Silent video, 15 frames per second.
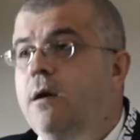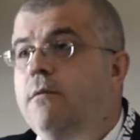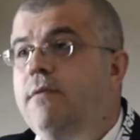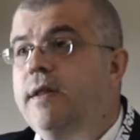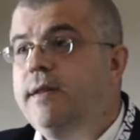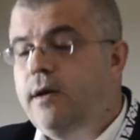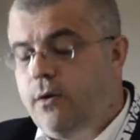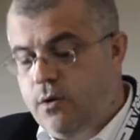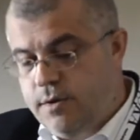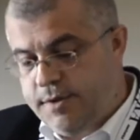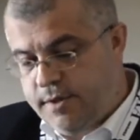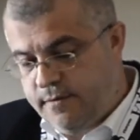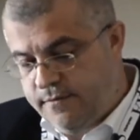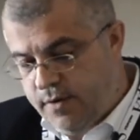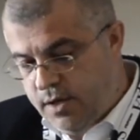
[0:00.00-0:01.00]
when the
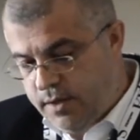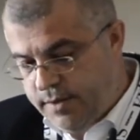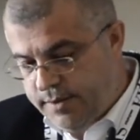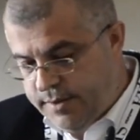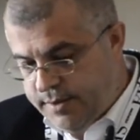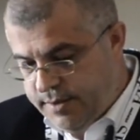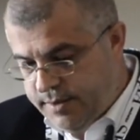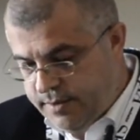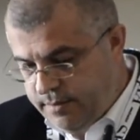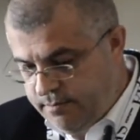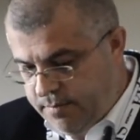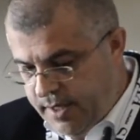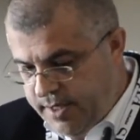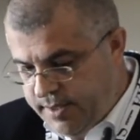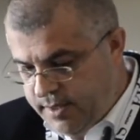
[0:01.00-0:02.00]
Council Fathers
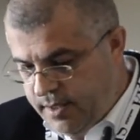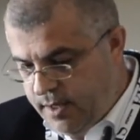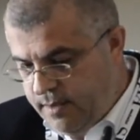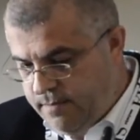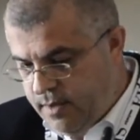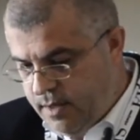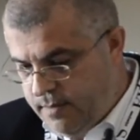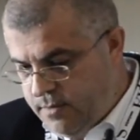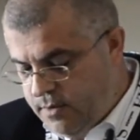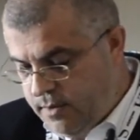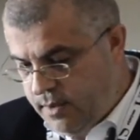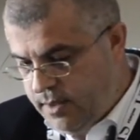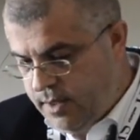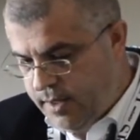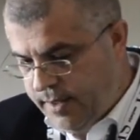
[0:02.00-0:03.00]
placed him among
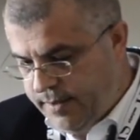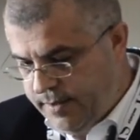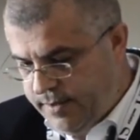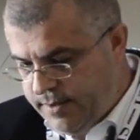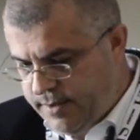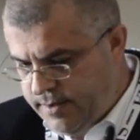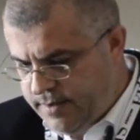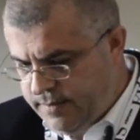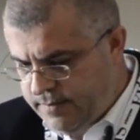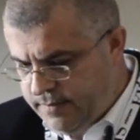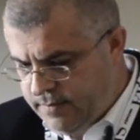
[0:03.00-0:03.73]
heretics.